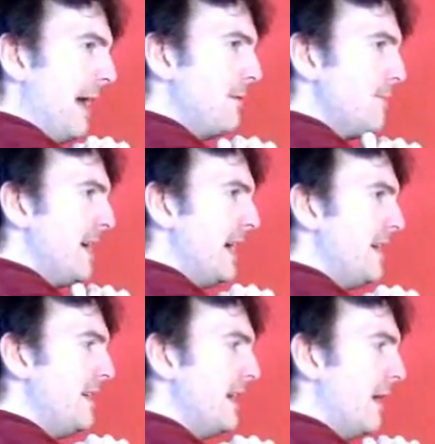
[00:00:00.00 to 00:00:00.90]
That would be a
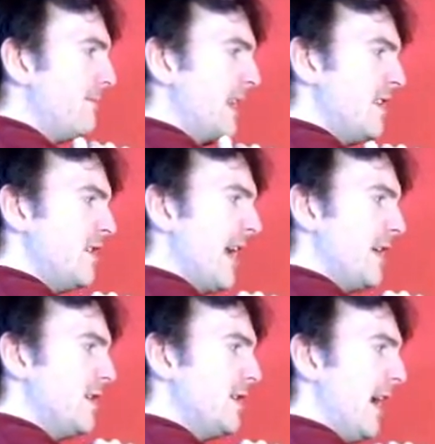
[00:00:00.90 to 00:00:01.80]
lovely
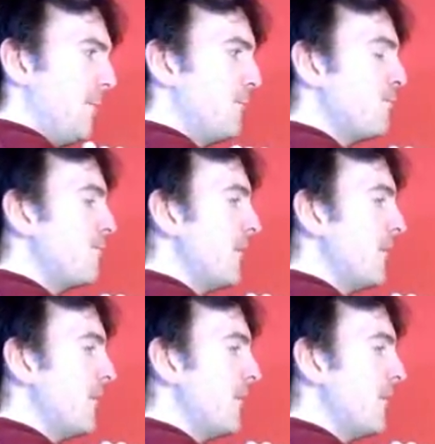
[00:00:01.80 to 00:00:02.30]
suggestion.